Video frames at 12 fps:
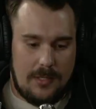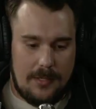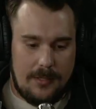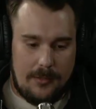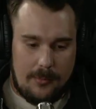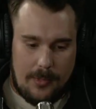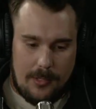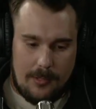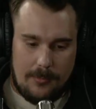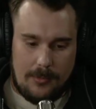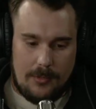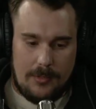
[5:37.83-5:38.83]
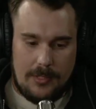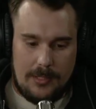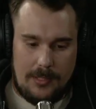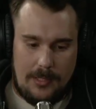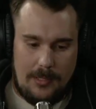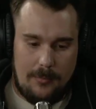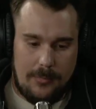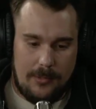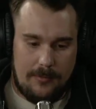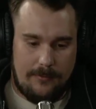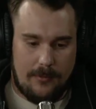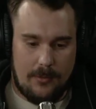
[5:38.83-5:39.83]
Another parable he
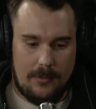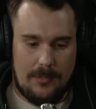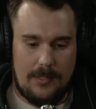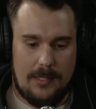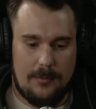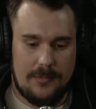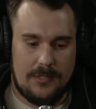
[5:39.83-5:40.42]
put forth to them,